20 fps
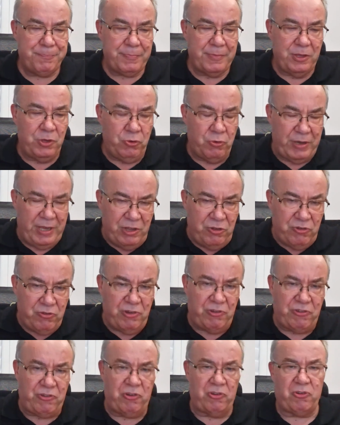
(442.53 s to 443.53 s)
your
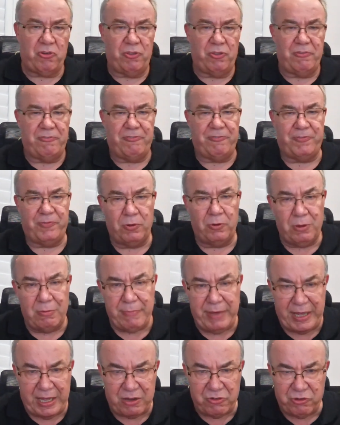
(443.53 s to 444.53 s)
interest is on the full
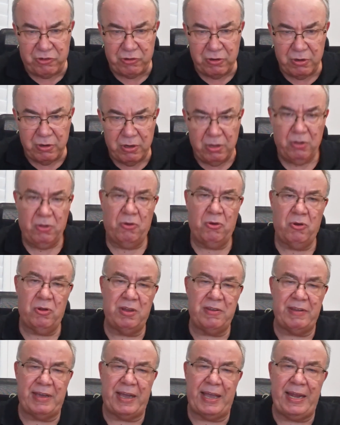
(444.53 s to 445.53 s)
amount on a
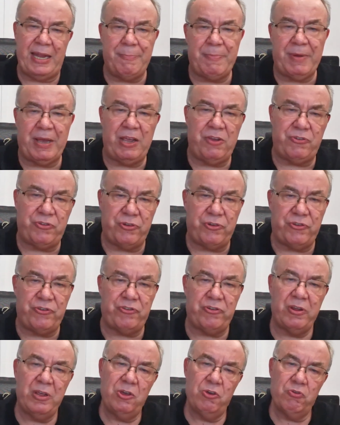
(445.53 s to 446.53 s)
daily
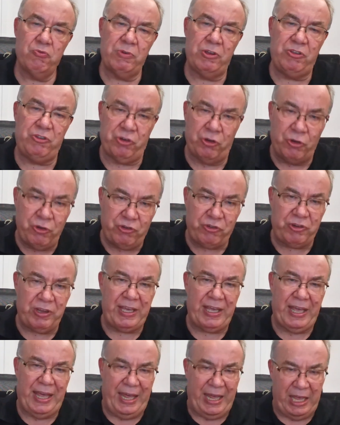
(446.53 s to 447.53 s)
basis,
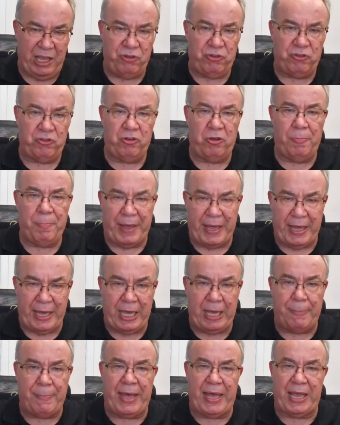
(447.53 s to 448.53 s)
reducing as you
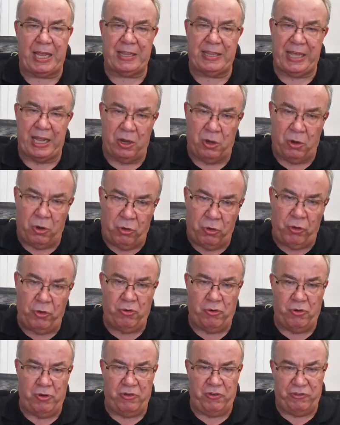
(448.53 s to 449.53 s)
pay back that loan
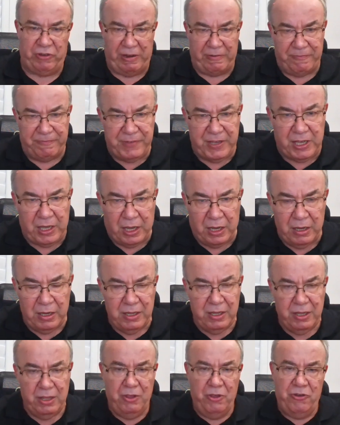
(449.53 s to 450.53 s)
on a set figure.
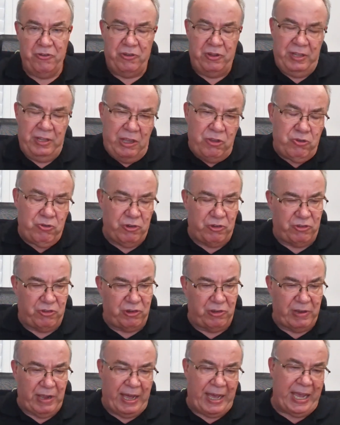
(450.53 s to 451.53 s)
So the interest
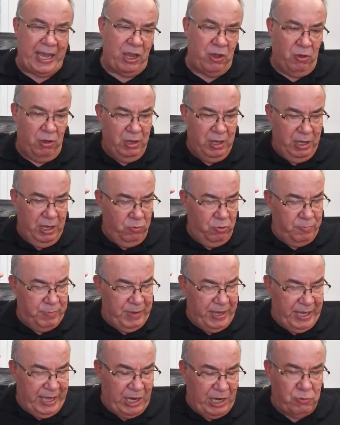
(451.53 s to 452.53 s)
today would
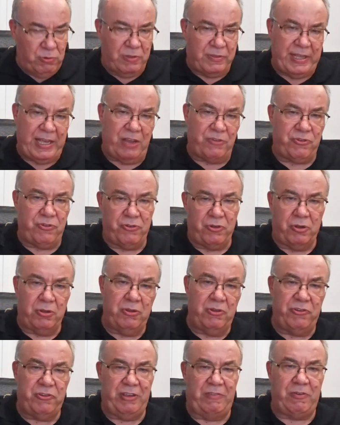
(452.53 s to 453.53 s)
be
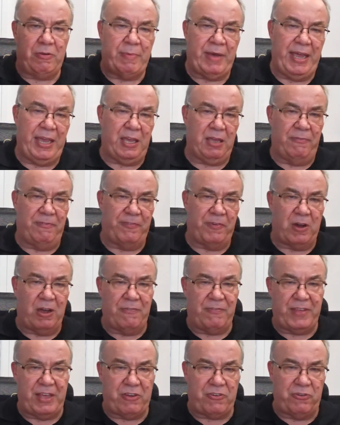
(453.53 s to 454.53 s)
$100,000. If you make a
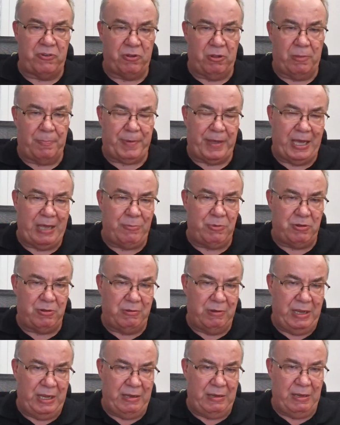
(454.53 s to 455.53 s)
$5,000
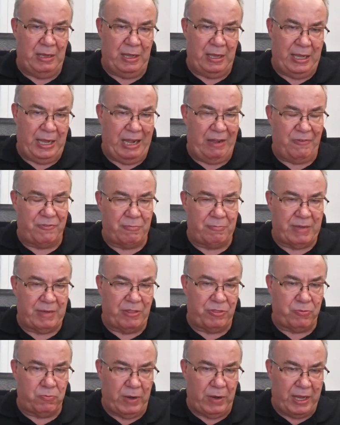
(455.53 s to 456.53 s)
payment in after
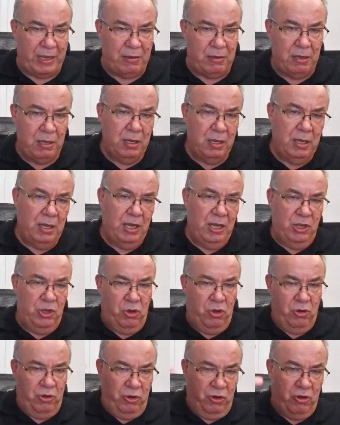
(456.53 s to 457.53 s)
month one, you
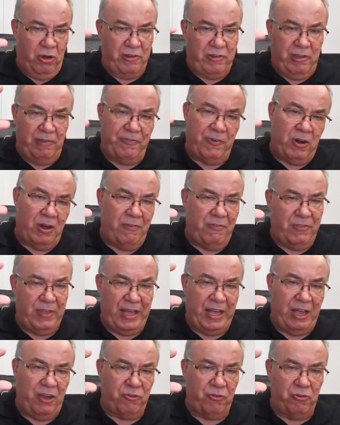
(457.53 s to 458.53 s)
got
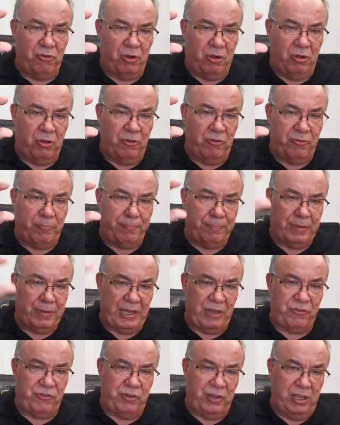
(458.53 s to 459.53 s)
$95,000
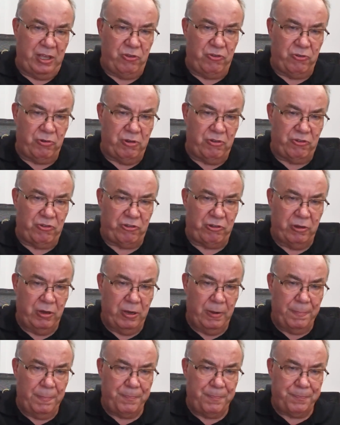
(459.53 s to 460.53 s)
plus the interest.
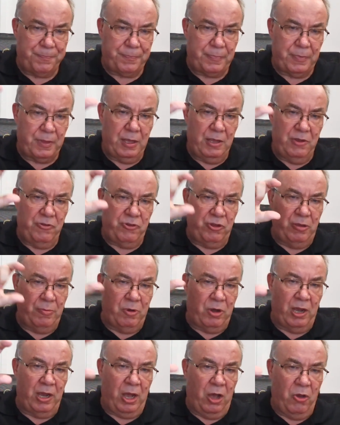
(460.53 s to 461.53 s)
So you
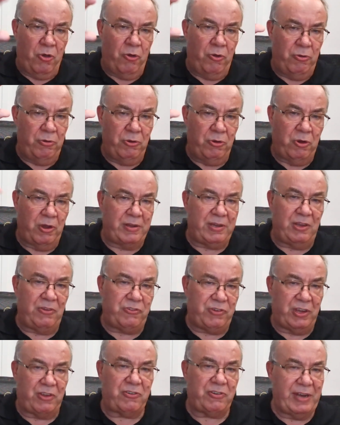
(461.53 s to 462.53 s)
might owe
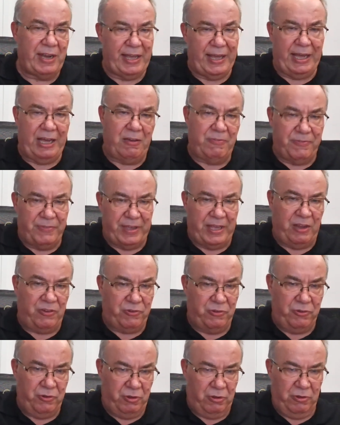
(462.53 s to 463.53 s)

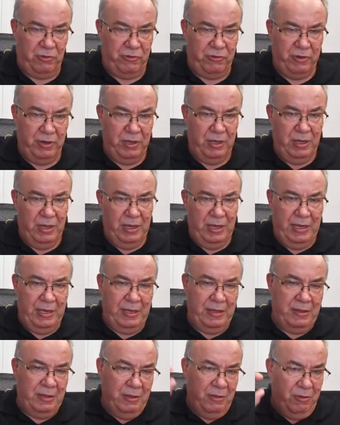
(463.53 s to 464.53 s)
$96,500.
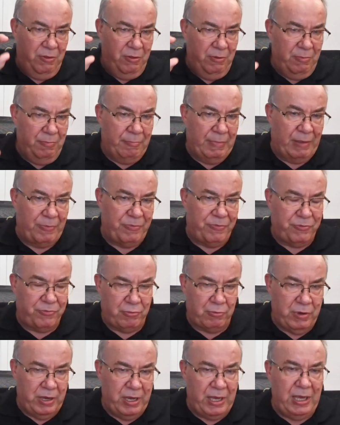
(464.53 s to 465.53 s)
Month
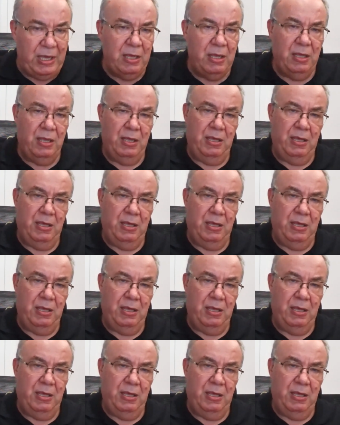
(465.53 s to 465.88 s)
three,